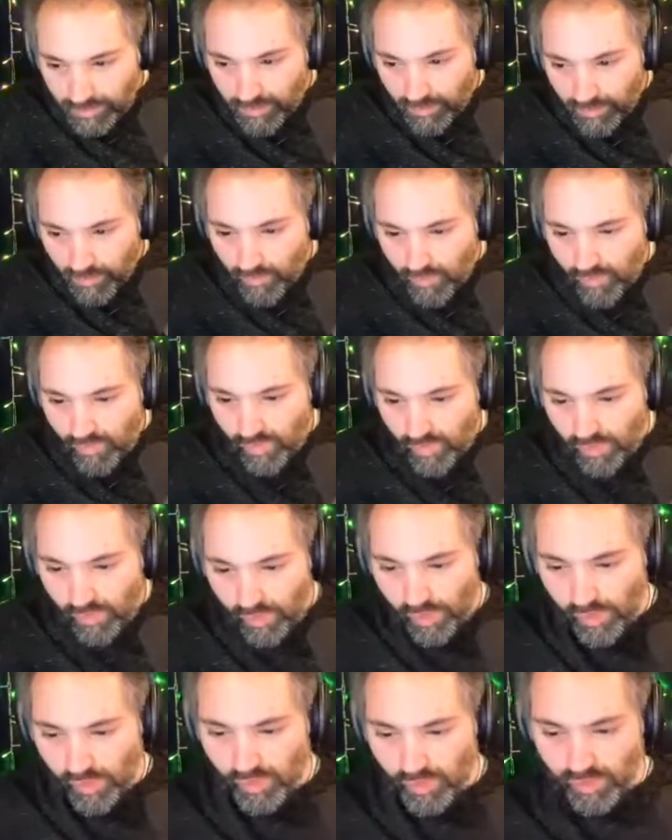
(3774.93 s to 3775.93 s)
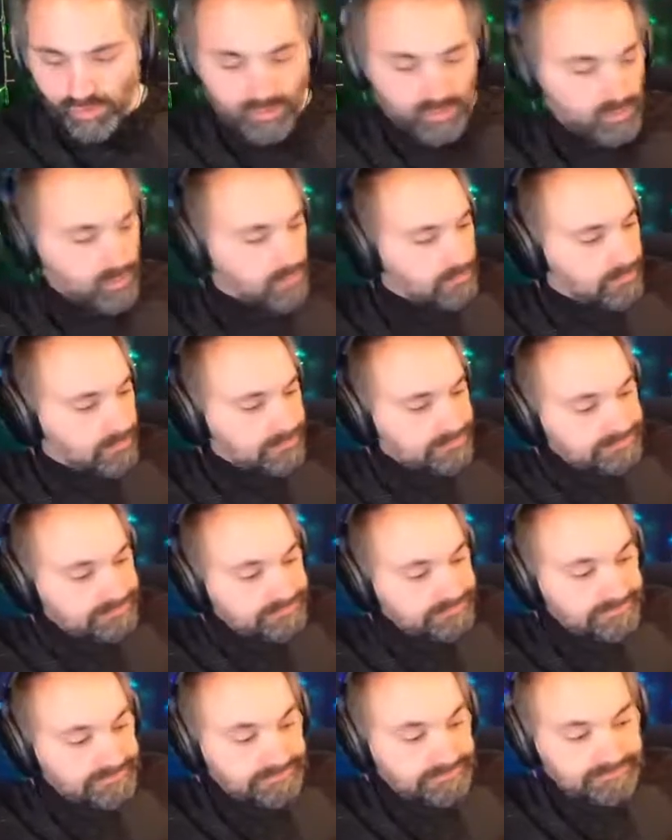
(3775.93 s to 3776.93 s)
I mean, this
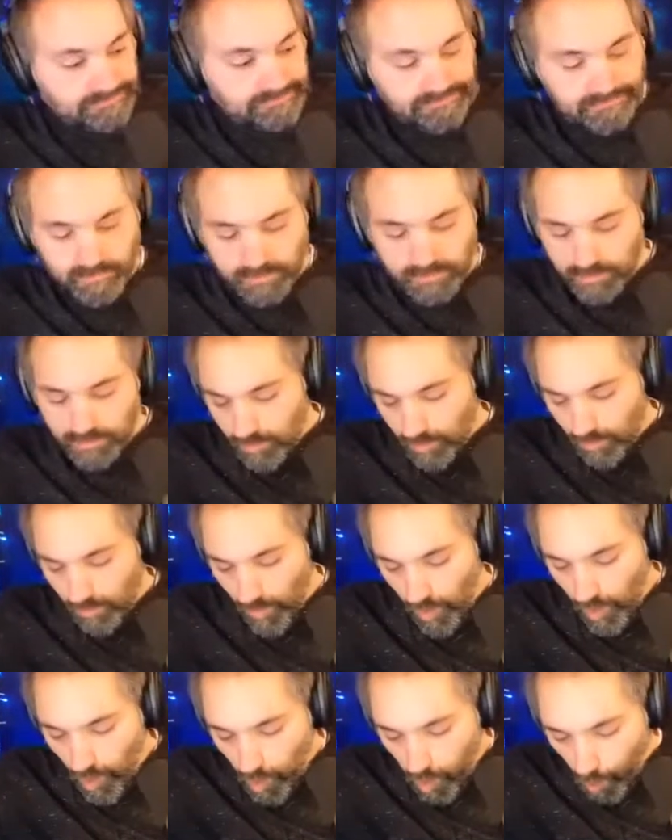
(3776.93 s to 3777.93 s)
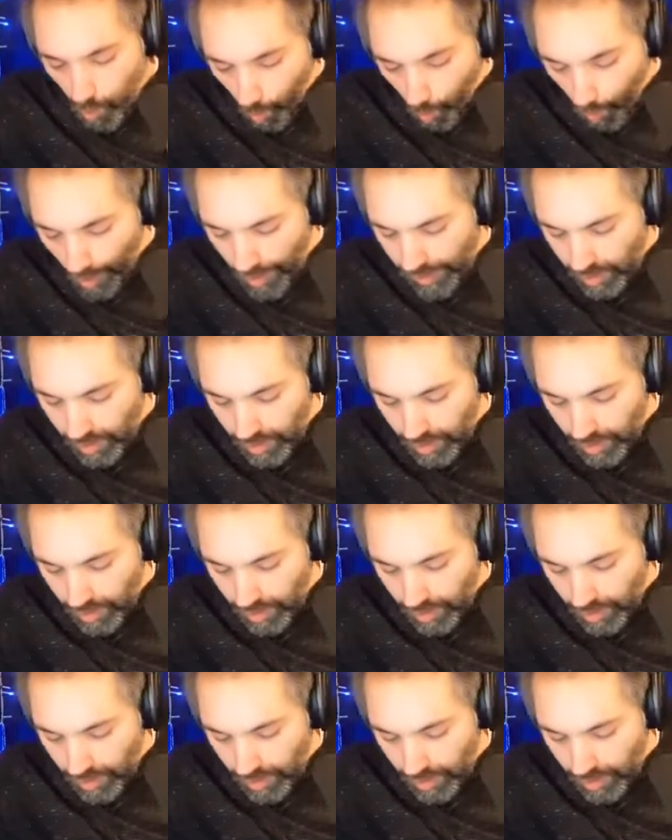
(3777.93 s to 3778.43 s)
young person, I mean, this